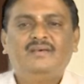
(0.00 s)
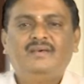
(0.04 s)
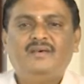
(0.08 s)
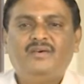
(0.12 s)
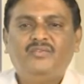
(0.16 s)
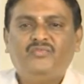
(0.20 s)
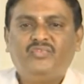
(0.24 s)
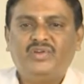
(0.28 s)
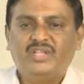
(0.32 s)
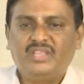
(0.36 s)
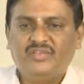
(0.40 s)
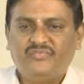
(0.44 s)

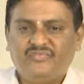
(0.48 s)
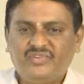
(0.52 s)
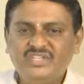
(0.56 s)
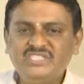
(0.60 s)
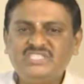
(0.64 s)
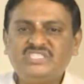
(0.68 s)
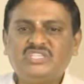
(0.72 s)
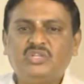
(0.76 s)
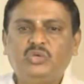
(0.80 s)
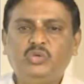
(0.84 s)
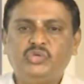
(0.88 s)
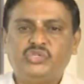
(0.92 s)
For the
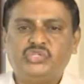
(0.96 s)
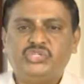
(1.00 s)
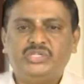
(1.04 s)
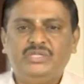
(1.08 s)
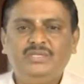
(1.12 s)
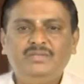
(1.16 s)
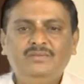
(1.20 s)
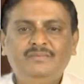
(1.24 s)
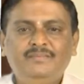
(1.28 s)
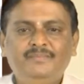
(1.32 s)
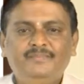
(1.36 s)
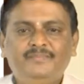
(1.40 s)
first
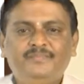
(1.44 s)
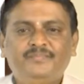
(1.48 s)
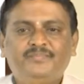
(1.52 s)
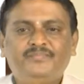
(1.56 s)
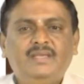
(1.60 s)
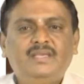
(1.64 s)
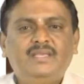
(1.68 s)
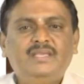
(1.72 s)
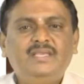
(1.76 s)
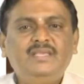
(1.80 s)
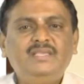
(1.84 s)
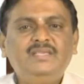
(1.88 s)
question,
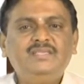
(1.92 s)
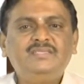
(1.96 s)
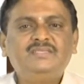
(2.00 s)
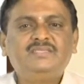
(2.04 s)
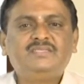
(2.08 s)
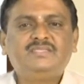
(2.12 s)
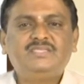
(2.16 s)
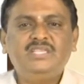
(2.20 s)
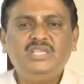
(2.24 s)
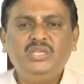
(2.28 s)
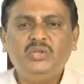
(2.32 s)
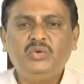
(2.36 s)
is
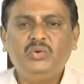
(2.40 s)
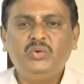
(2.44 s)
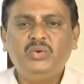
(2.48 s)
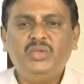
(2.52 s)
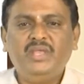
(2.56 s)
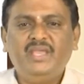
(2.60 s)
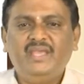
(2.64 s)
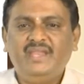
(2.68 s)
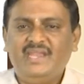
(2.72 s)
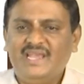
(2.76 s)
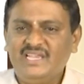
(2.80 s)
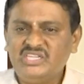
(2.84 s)
0
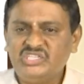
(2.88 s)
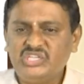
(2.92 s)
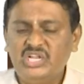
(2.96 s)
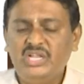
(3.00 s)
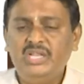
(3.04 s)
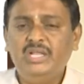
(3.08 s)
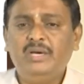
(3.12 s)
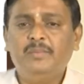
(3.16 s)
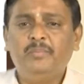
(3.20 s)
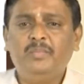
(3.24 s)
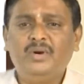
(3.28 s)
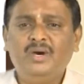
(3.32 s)
a rational
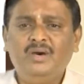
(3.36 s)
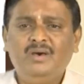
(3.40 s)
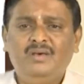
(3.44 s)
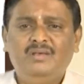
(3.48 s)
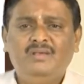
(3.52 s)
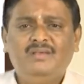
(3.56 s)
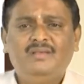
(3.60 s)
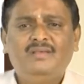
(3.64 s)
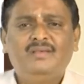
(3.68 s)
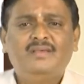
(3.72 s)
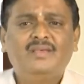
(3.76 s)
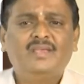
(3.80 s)
number?
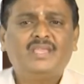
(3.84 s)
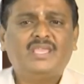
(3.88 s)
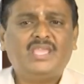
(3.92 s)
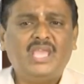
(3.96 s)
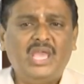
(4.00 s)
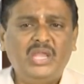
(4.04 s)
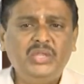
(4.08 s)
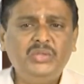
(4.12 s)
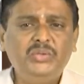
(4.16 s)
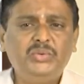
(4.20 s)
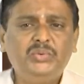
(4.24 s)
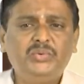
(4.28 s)

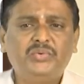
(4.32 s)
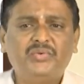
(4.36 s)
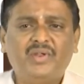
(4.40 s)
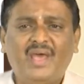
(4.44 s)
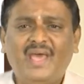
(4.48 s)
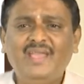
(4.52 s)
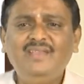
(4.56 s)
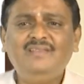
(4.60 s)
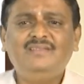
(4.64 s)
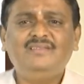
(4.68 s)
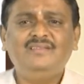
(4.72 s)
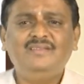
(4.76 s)
Can you
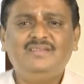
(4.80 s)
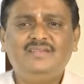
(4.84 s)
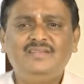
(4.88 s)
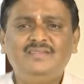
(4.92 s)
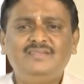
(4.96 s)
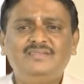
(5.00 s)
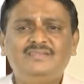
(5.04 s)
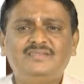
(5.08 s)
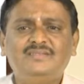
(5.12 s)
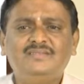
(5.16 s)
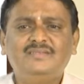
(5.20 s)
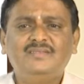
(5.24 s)
write it
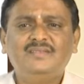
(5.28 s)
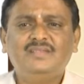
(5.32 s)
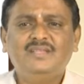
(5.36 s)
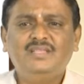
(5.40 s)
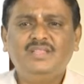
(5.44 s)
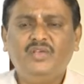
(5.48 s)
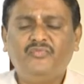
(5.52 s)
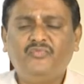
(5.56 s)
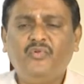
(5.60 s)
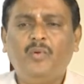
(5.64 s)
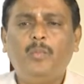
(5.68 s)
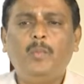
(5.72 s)
is in
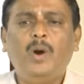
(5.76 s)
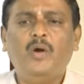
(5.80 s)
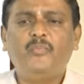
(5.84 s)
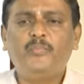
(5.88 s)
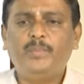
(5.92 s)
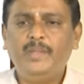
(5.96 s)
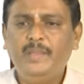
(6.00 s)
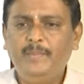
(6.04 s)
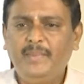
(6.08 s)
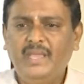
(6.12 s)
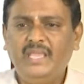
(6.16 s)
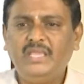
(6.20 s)
the form of
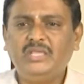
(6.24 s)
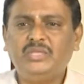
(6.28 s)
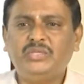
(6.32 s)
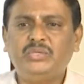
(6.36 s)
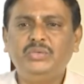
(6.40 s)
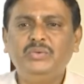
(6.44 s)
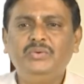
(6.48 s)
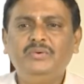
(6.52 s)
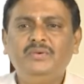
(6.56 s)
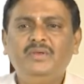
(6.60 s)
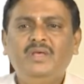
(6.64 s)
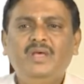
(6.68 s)
p by
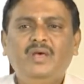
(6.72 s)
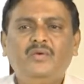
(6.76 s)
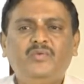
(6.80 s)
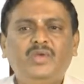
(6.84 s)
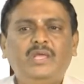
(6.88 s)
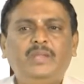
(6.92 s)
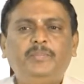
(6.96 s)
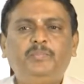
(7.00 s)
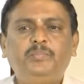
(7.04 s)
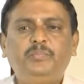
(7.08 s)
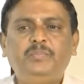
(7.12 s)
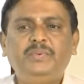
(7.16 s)
q,
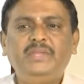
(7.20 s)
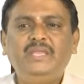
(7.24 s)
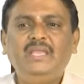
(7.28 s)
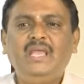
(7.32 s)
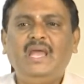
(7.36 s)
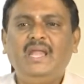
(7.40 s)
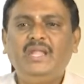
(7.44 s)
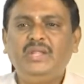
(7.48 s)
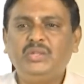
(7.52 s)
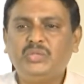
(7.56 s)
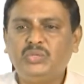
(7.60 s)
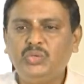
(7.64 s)
where p
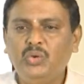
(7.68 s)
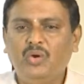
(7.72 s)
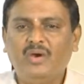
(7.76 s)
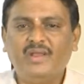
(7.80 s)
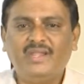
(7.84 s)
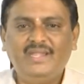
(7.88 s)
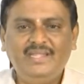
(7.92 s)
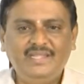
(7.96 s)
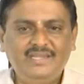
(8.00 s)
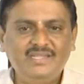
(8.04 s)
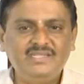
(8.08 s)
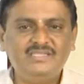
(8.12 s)
and q are
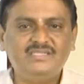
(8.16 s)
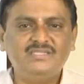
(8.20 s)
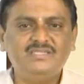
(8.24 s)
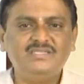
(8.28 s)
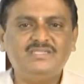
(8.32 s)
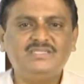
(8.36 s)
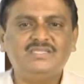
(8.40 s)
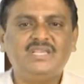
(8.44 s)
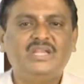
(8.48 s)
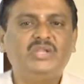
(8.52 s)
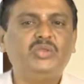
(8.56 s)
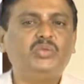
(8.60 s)

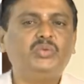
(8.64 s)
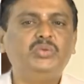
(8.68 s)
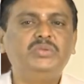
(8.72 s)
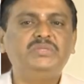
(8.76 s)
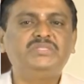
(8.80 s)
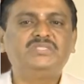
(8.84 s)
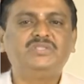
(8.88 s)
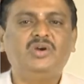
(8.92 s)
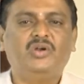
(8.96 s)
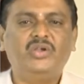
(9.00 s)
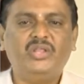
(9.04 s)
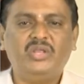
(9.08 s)
integers and q
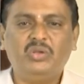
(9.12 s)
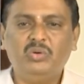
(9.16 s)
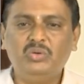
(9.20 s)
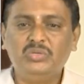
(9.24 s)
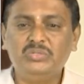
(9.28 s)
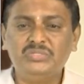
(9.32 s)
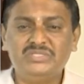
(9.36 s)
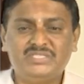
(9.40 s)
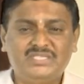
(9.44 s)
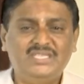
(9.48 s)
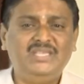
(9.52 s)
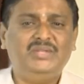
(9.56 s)
is not equal
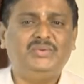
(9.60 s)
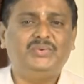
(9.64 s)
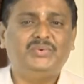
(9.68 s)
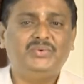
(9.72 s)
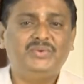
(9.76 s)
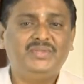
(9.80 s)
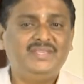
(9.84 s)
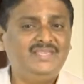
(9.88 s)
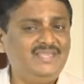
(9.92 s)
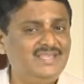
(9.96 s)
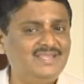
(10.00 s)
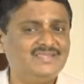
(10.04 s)
to 0?
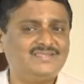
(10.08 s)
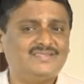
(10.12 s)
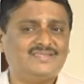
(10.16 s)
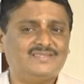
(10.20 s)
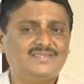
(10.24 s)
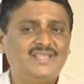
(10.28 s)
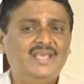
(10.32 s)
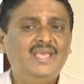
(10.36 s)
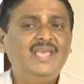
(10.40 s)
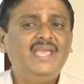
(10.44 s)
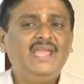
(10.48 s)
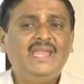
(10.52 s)
Yes,
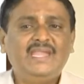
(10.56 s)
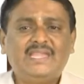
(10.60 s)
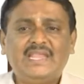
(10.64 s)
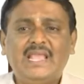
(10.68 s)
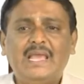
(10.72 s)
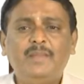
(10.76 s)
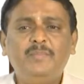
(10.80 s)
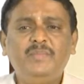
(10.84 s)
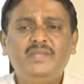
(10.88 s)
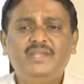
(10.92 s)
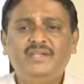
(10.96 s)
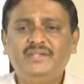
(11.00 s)
it
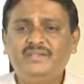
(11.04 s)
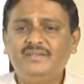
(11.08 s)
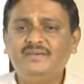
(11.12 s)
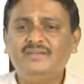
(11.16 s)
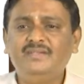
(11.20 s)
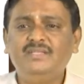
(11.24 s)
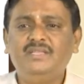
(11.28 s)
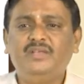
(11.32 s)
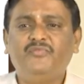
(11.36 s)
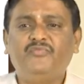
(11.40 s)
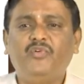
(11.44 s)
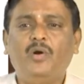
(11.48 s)
can be written
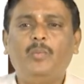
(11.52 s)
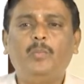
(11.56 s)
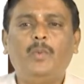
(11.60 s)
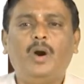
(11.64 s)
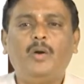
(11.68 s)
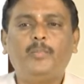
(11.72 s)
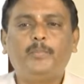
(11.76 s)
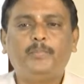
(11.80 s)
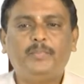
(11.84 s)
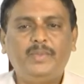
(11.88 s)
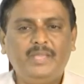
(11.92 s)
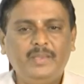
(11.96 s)
in the form
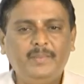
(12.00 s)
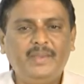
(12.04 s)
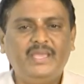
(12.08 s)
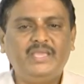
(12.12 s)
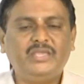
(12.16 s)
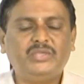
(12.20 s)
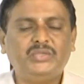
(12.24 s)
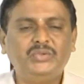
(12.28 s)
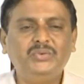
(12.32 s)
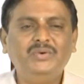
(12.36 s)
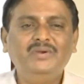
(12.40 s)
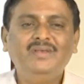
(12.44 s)
of p by
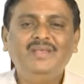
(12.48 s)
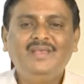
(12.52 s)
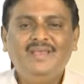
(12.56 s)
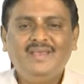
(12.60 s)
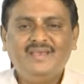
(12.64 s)
q.